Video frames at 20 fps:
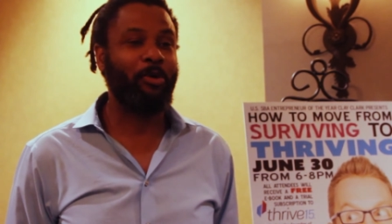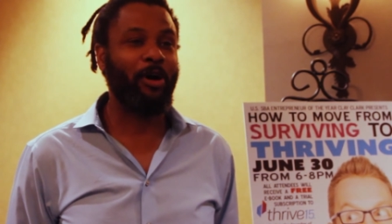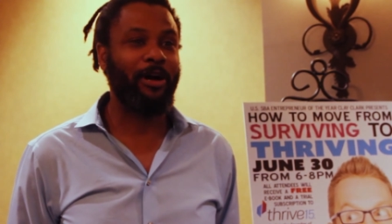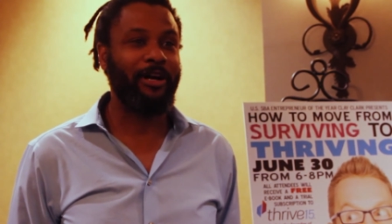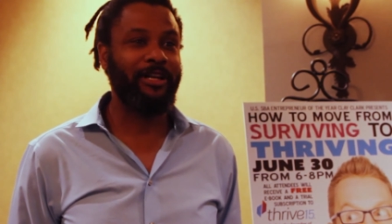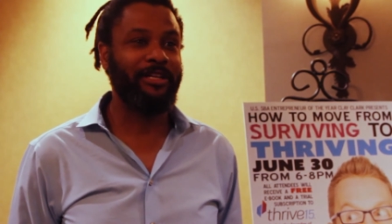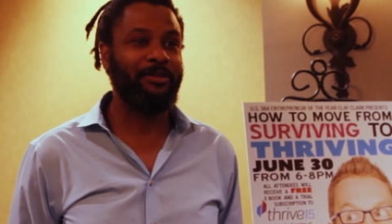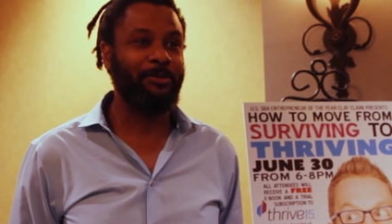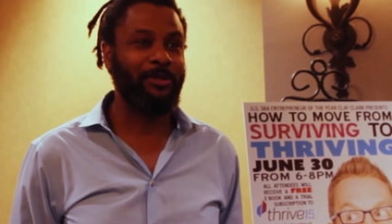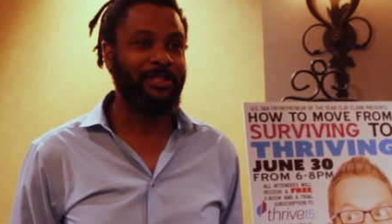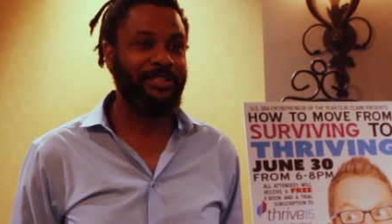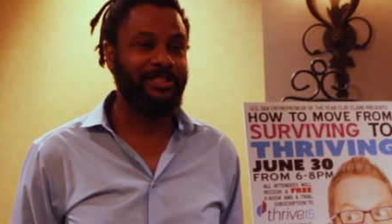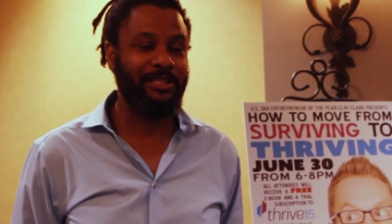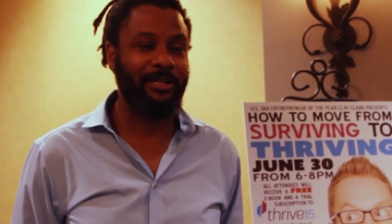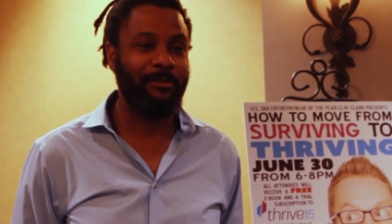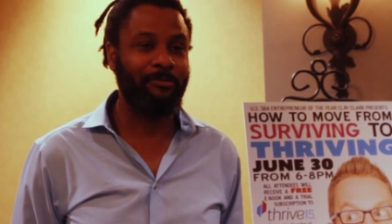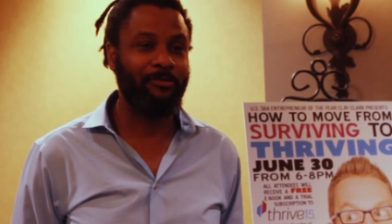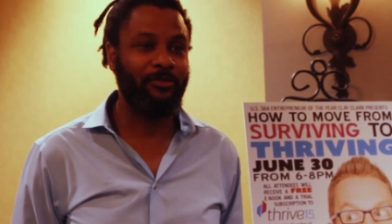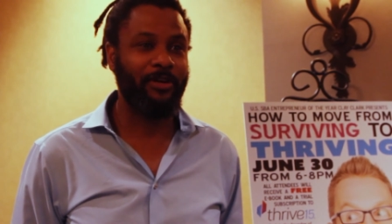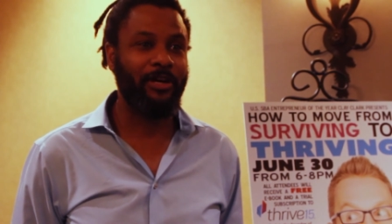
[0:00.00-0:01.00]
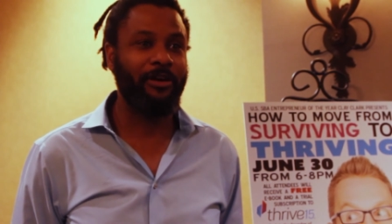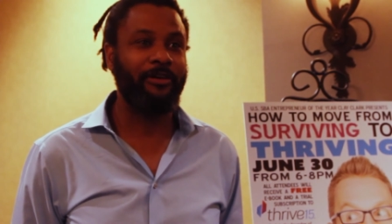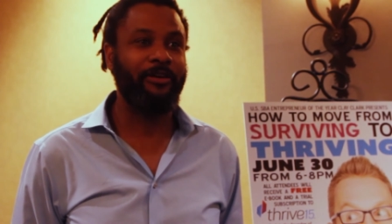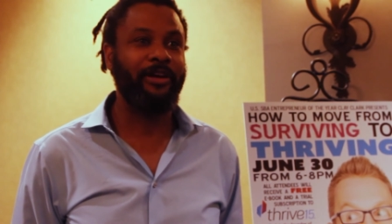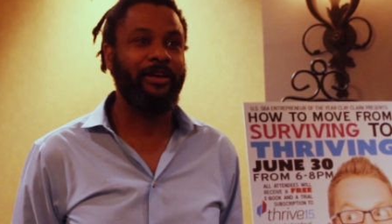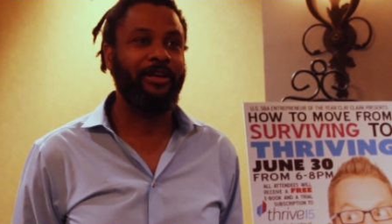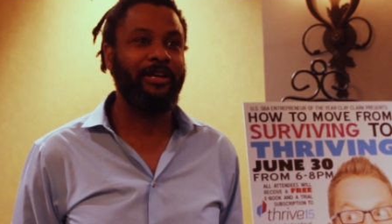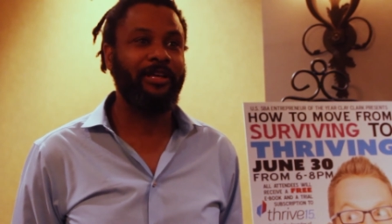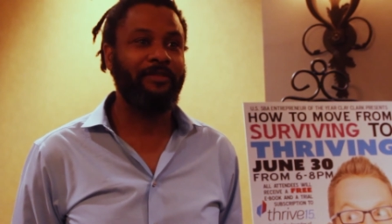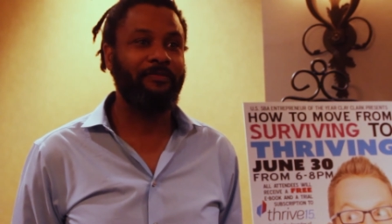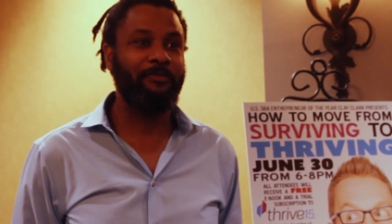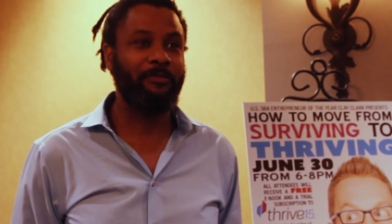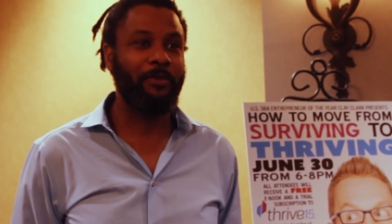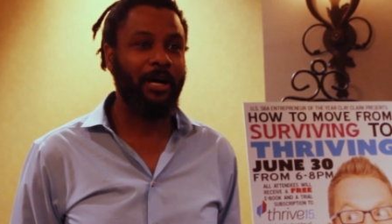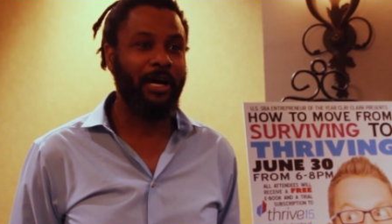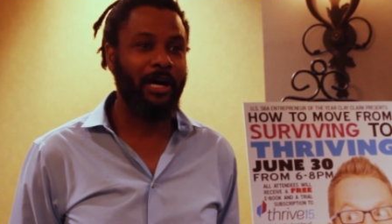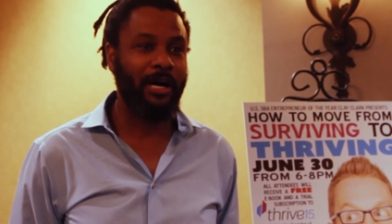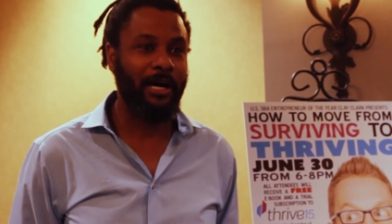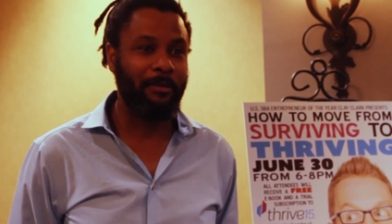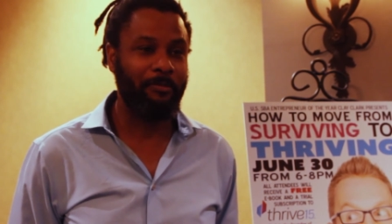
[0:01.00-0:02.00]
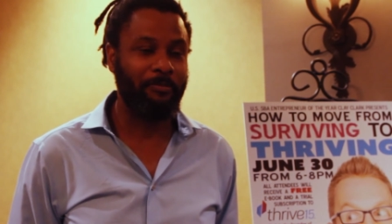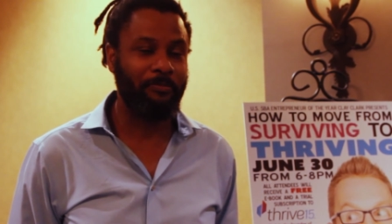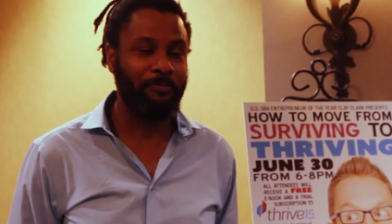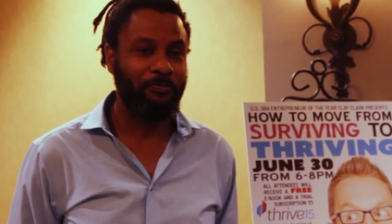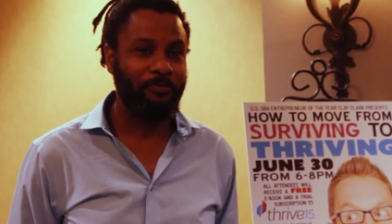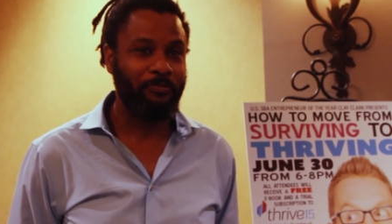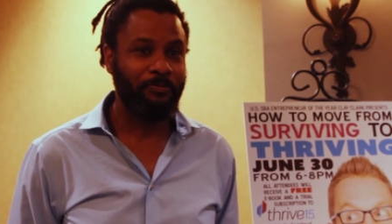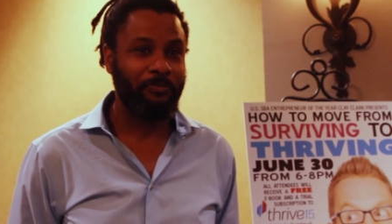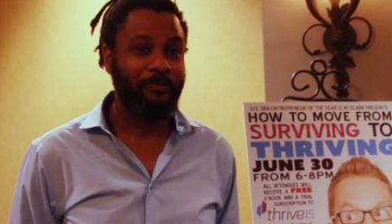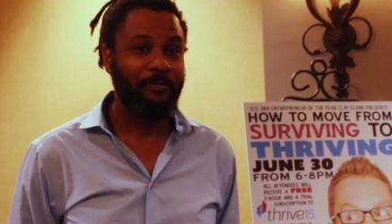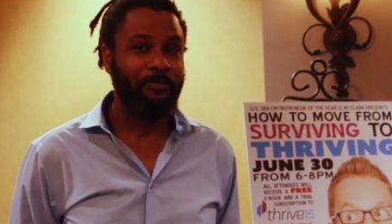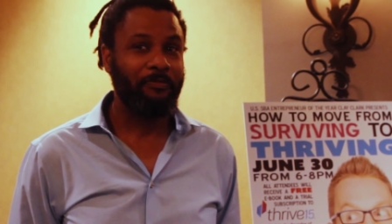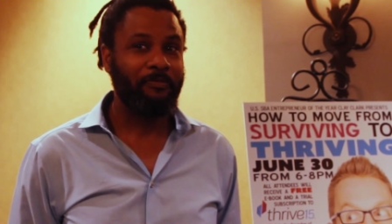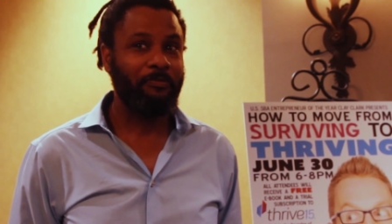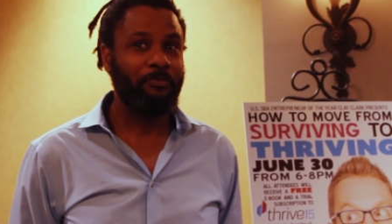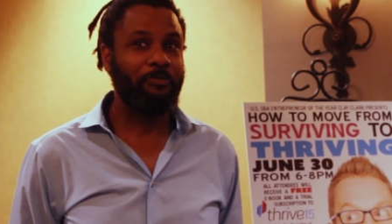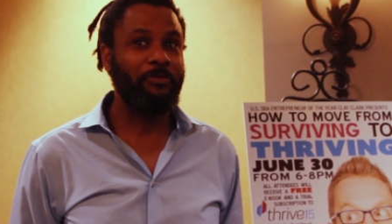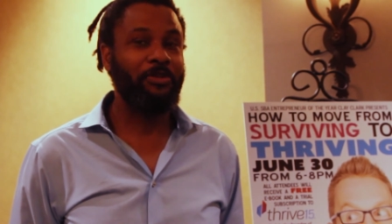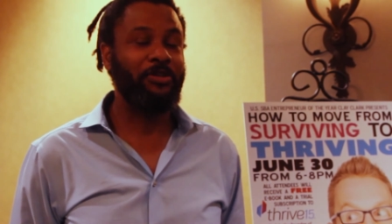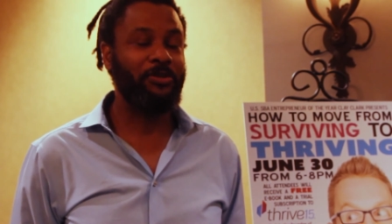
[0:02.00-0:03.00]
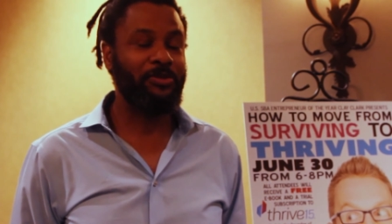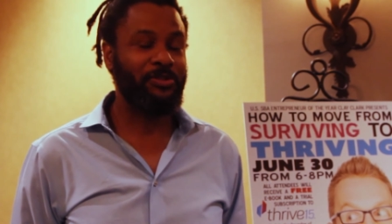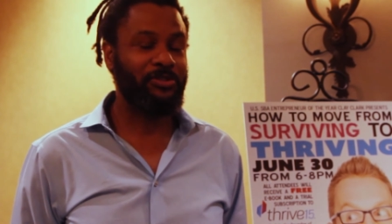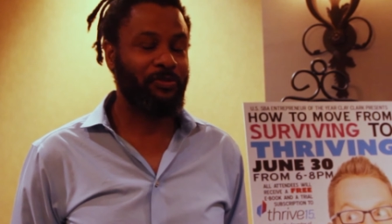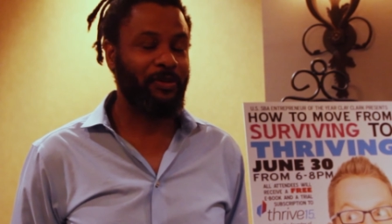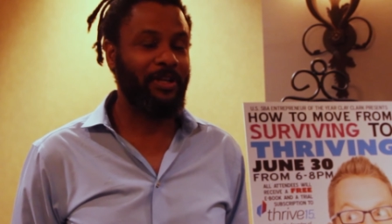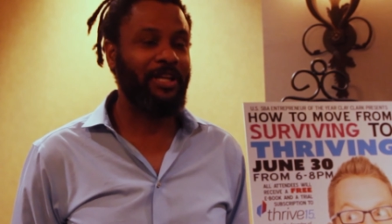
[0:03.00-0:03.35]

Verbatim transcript: parting with some very um, useful